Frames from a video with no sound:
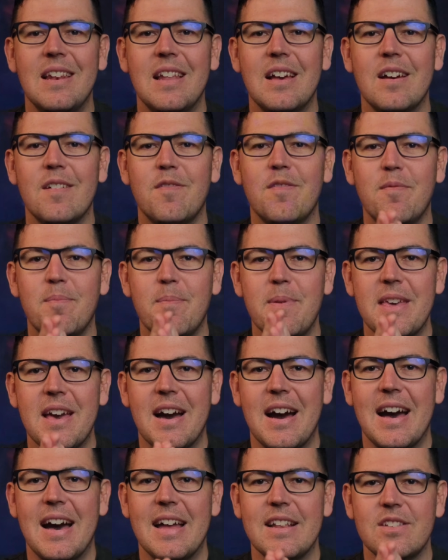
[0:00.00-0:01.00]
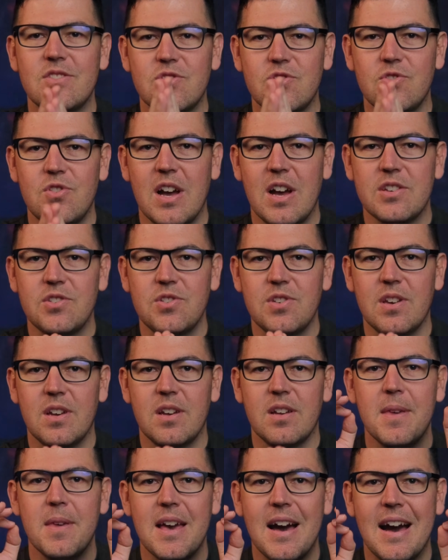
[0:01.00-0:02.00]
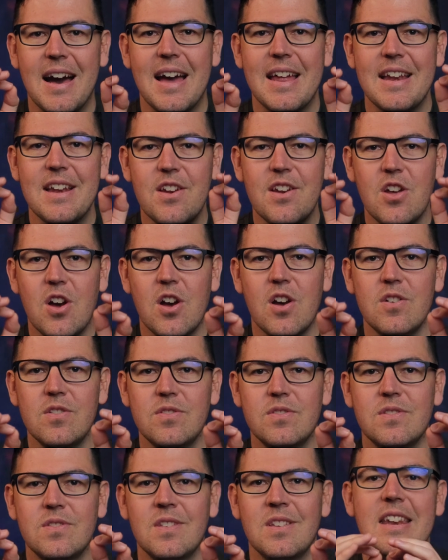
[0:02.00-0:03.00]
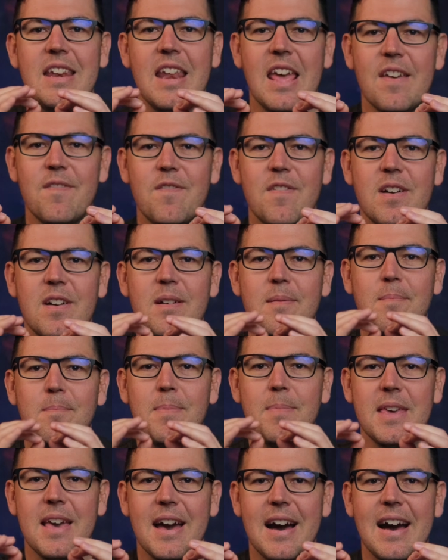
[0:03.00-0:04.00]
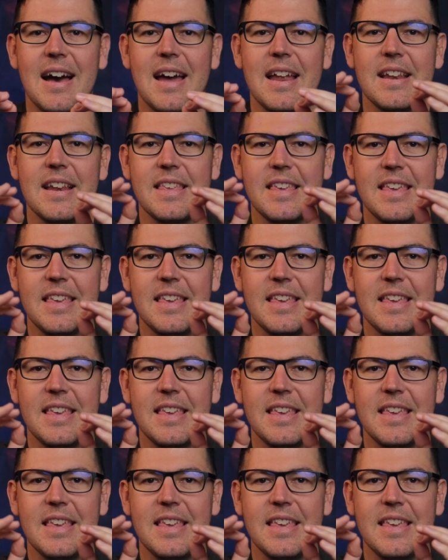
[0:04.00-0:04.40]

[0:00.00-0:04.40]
live behind structure, behind nodes, never behind